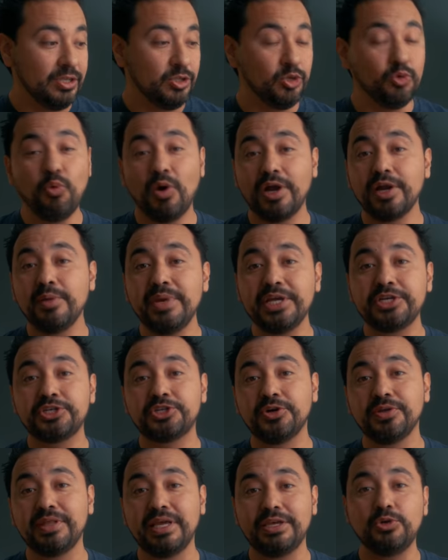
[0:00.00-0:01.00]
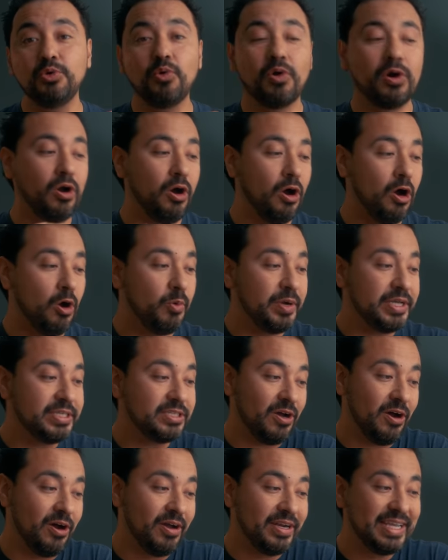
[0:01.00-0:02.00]
You wanna make sure that you are
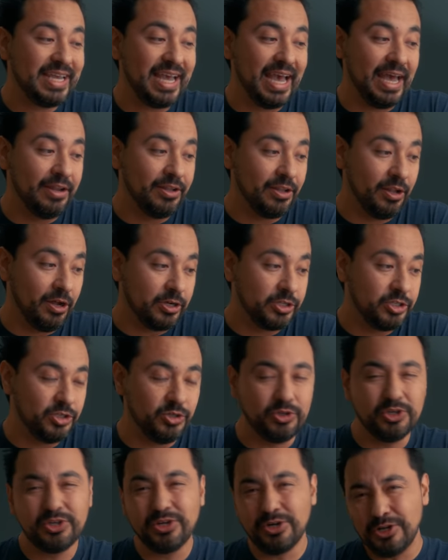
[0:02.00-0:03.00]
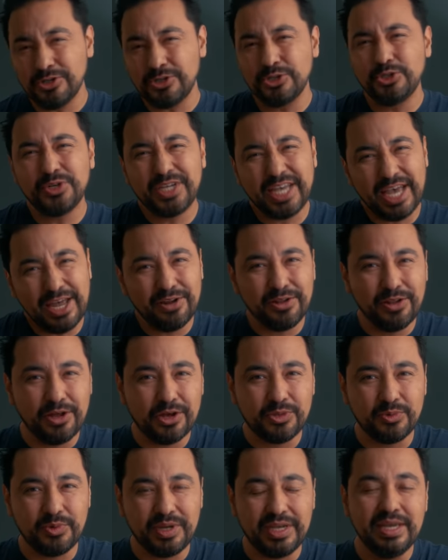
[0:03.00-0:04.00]
always on Canon Log 2. You can also do Canon
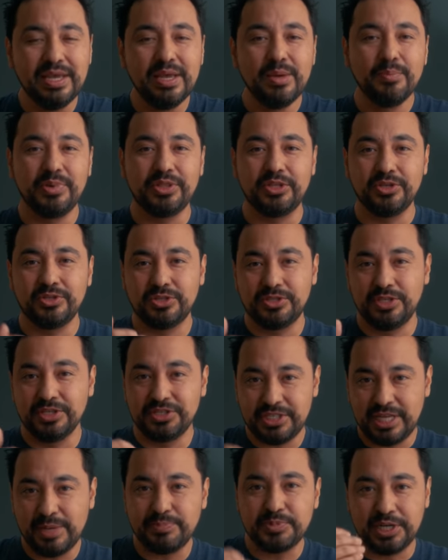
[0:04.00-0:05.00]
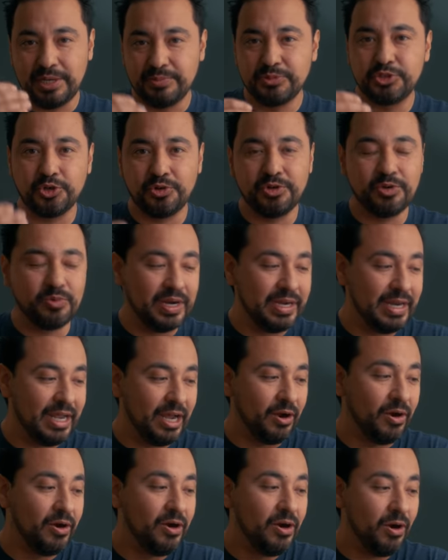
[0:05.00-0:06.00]
Log 3, but the steps that I'm showing you right
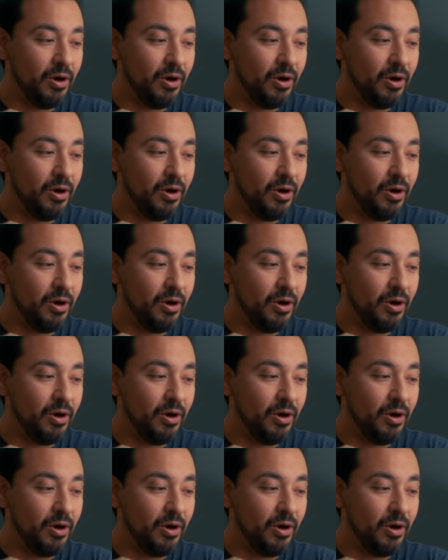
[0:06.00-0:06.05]
now